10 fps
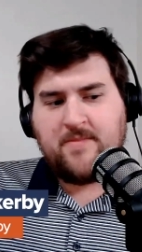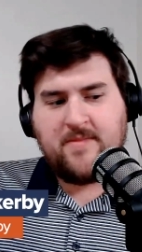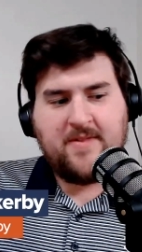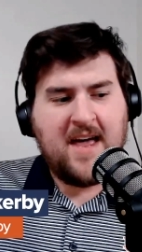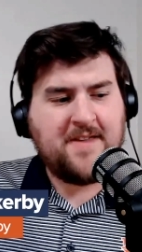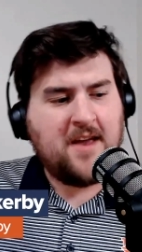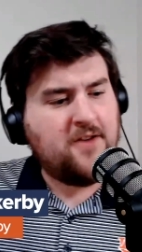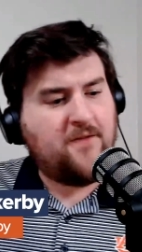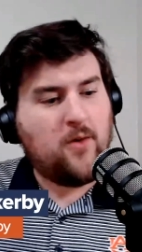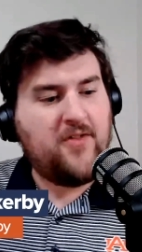That does it
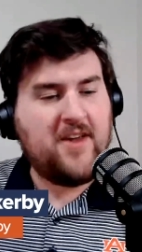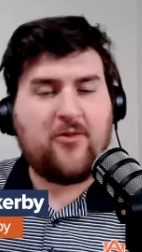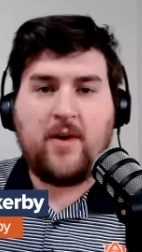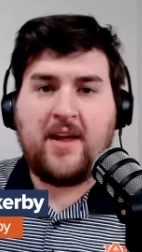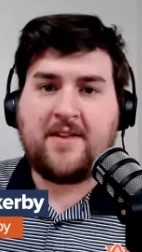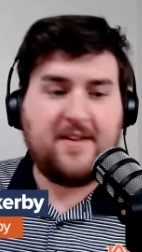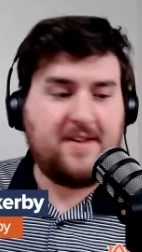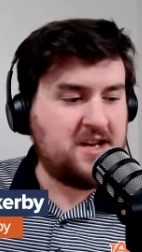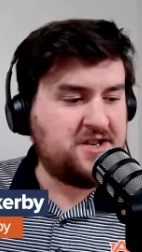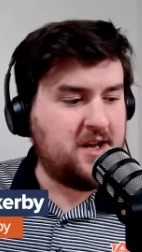for this week's
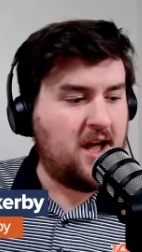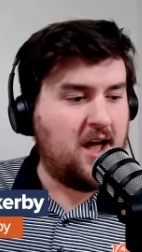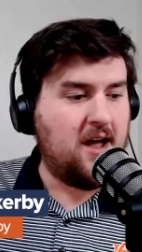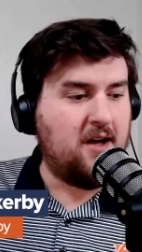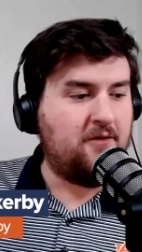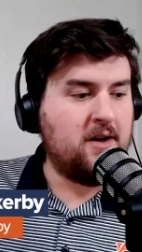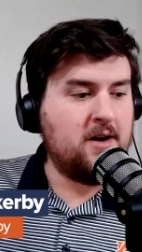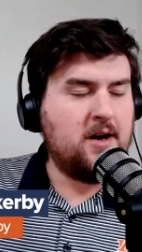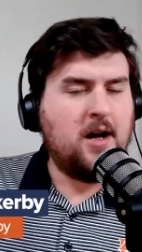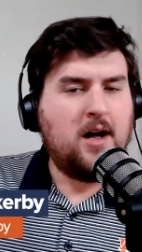edition of
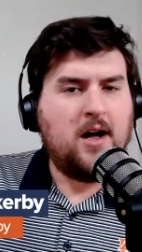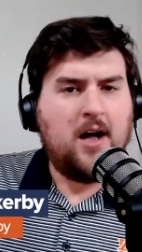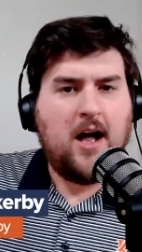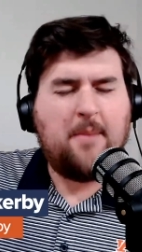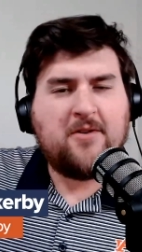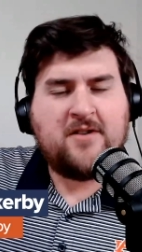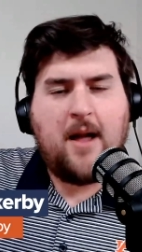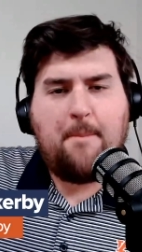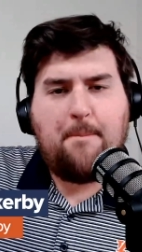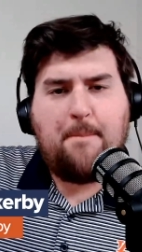Auburn
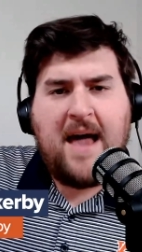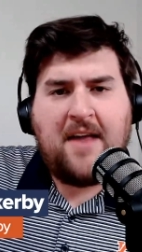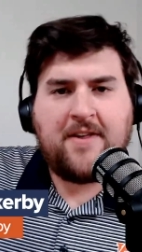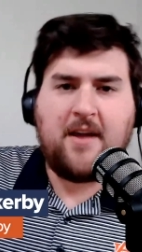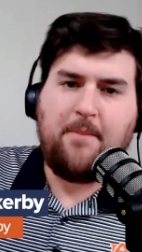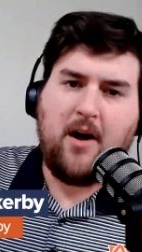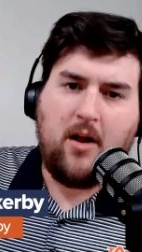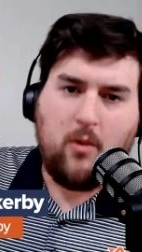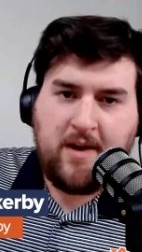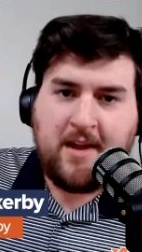Basketball
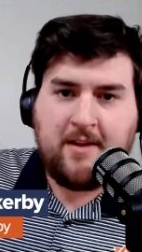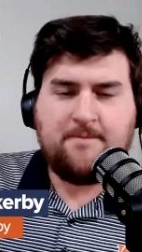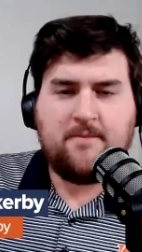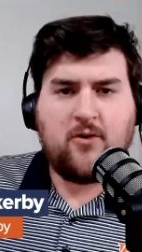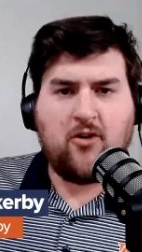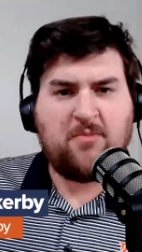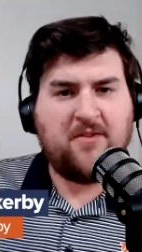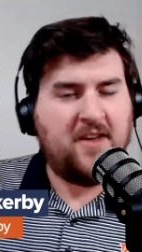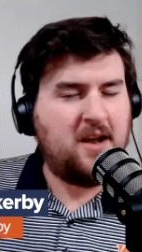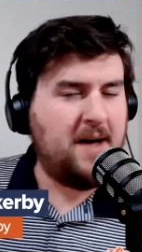Weekly, of course,
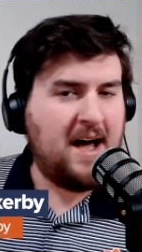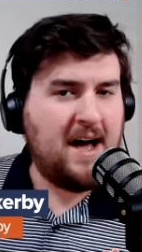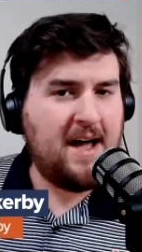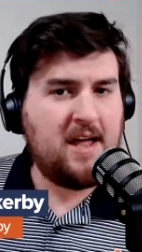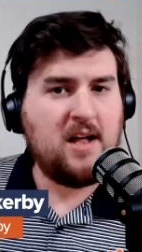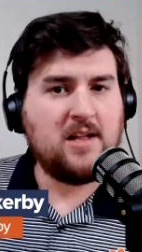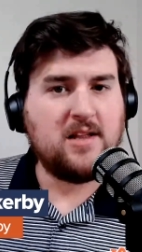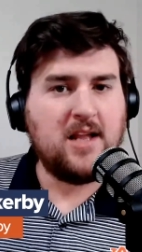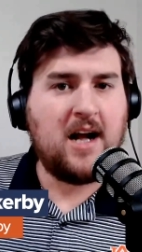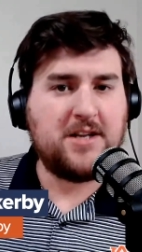presented by
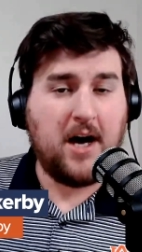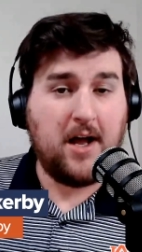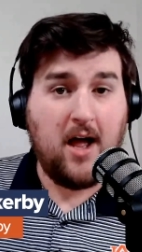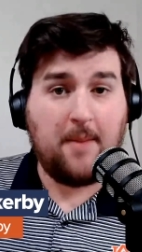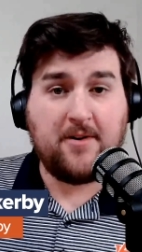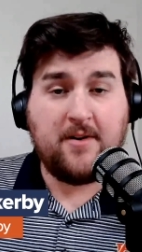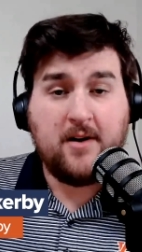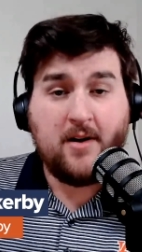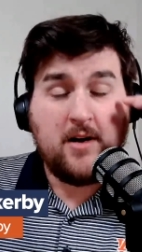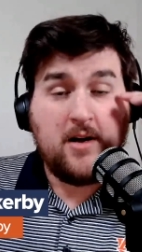Locked On Auburn.
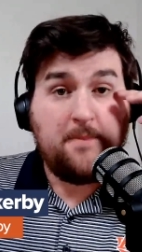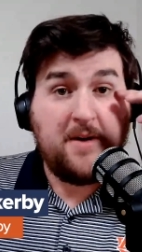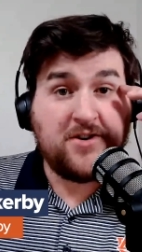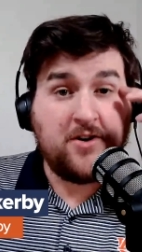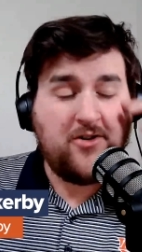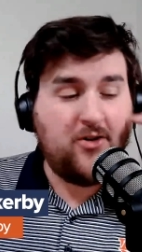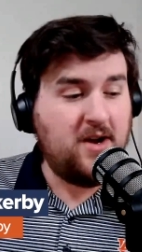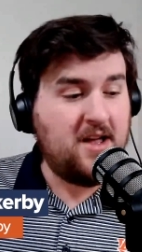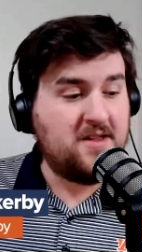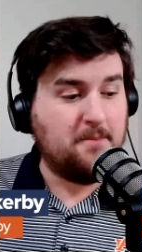Be sure to tune
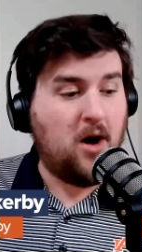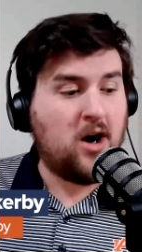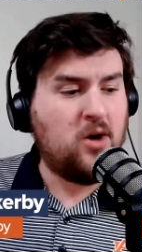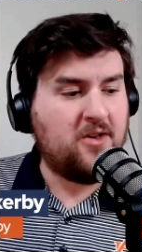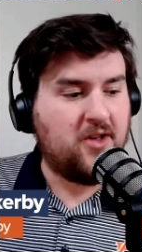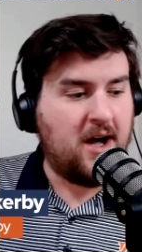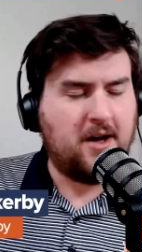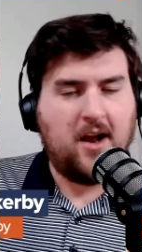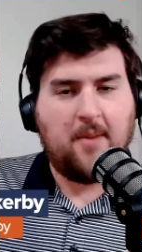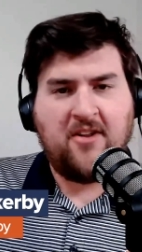in tomorrow, as Locked
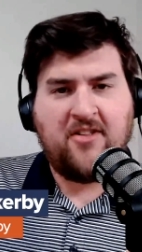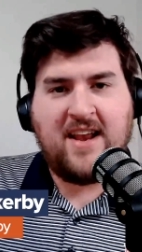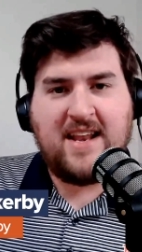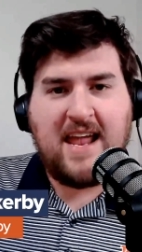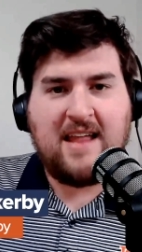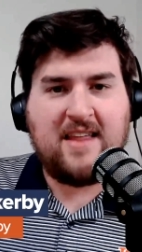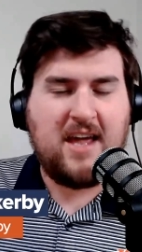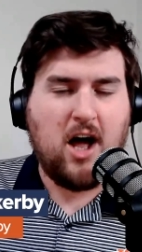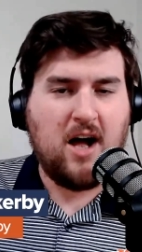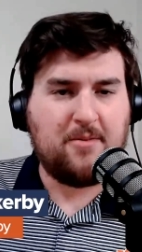On Auburn is a daily
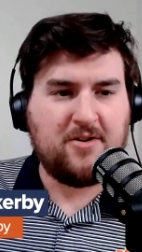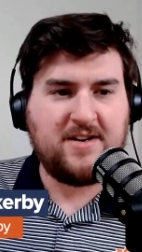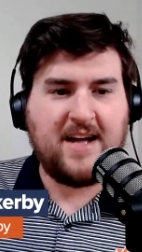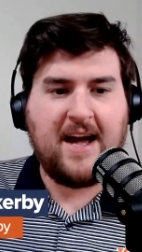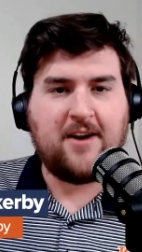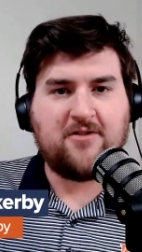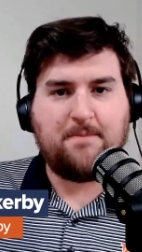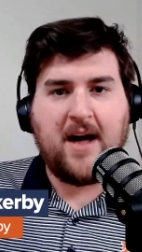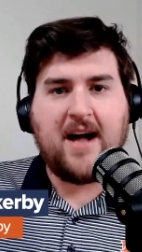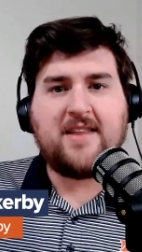Auburn Tigers
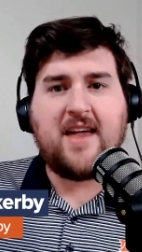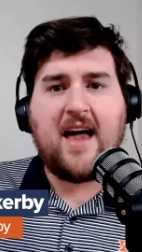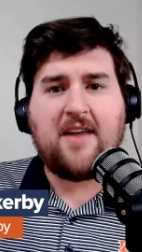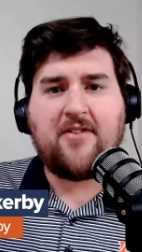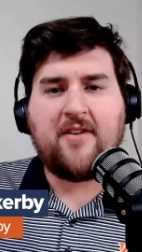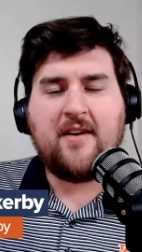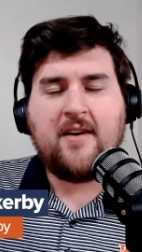podcast.